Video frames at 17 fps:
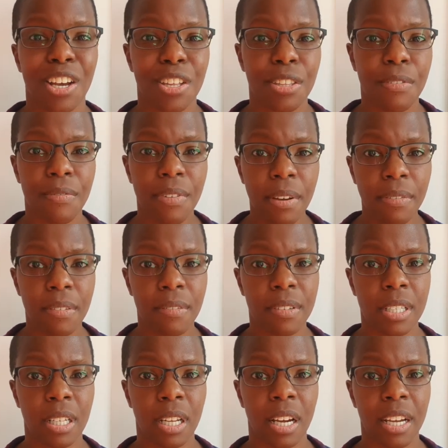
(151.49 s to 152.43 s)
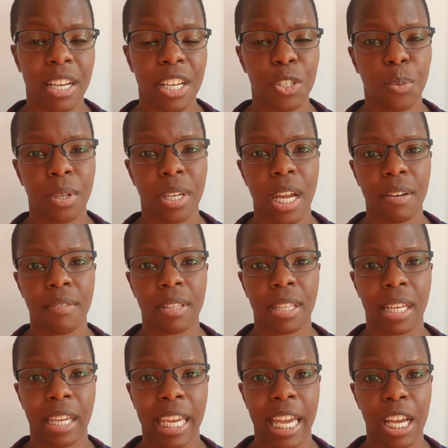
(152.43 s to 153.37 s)
The 5th of July is when
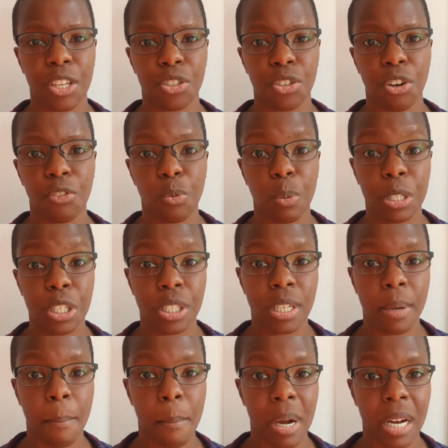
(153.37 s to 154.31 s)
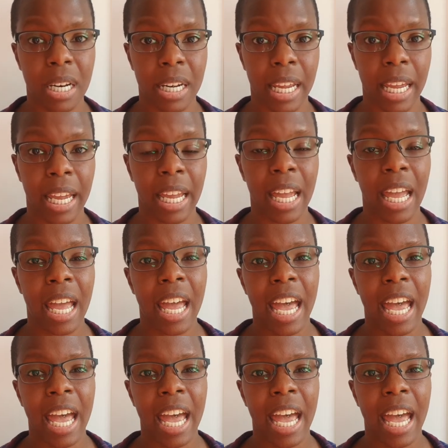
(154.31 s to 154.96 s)
everything kicks off, which is a Monday,